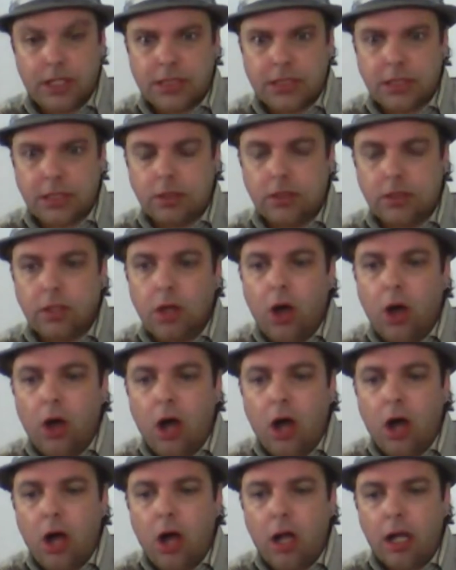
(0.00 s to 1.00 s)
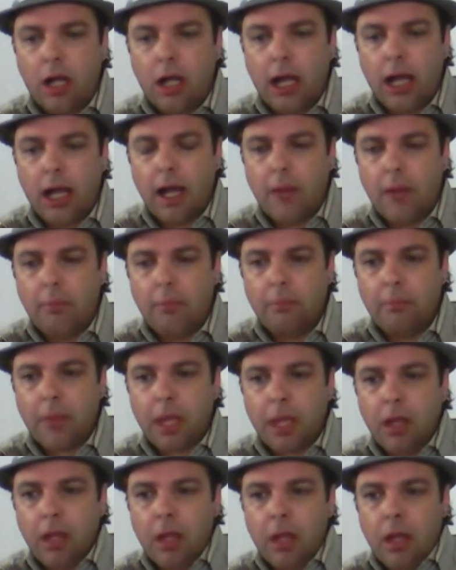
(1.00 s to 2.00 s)
It's a long
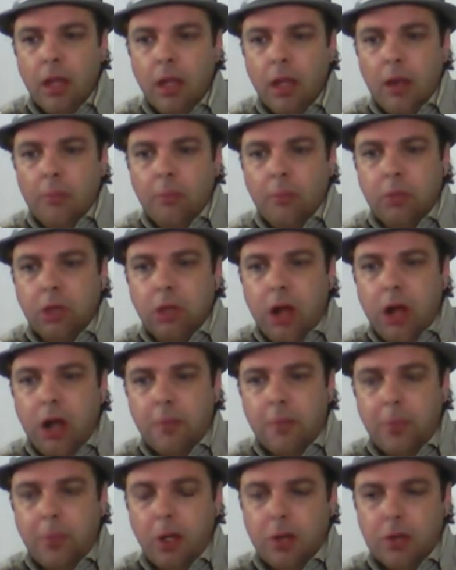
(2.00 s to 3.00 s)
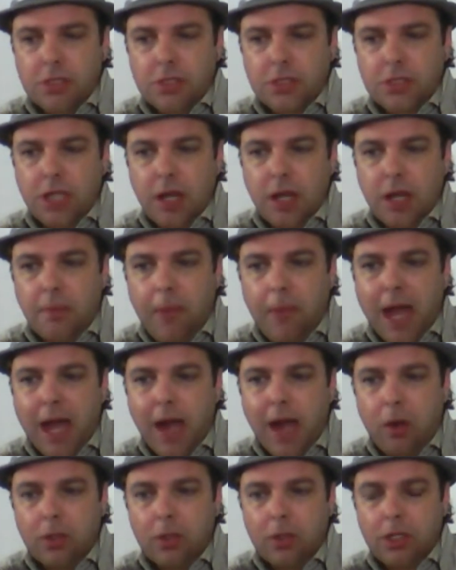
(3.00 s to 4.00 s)
blog post
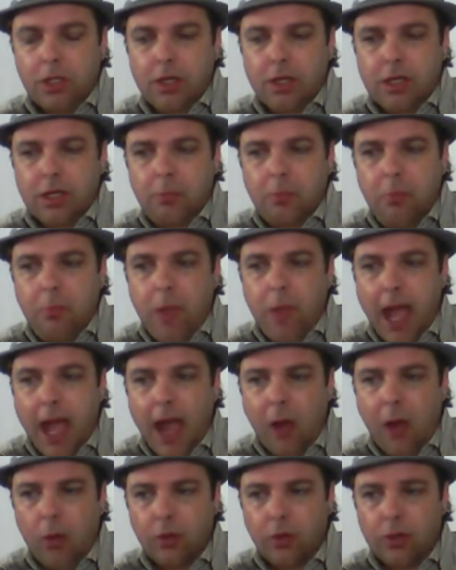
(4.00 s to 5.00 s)
about the power,